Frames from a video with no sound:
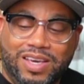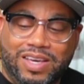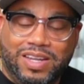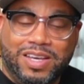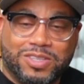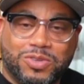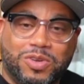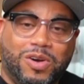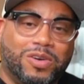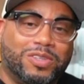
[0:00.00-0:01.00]
it hits
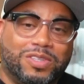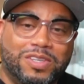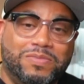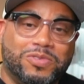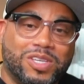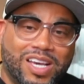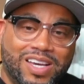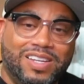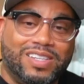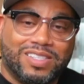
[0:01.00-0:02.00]
on all the themes,
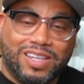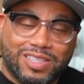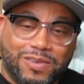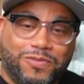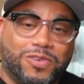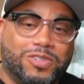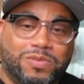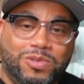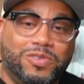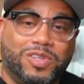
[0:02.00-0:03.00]
and it's like the
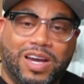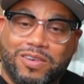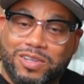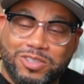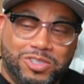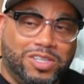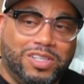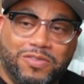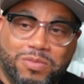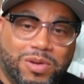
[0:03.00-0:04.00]
first movie I
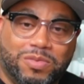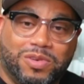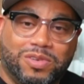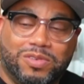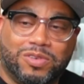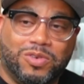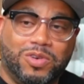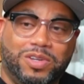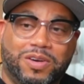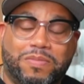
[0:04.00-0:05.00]
legitly remember
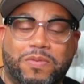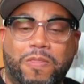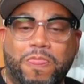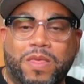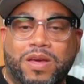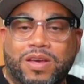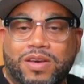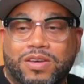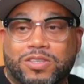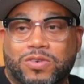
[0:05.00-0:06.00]
growing up.
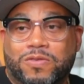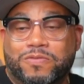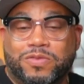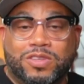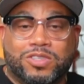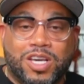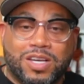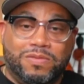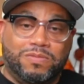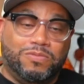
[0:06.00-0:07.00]
So,
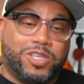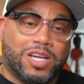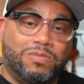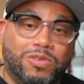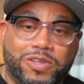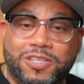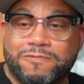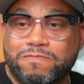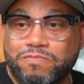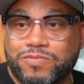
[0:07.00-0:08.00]
second second movie
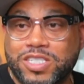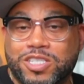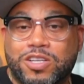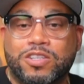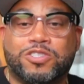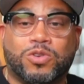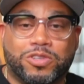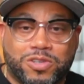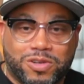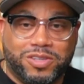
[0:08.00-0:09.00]
is
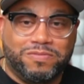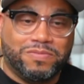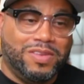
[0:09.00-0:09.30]
Short Circuit.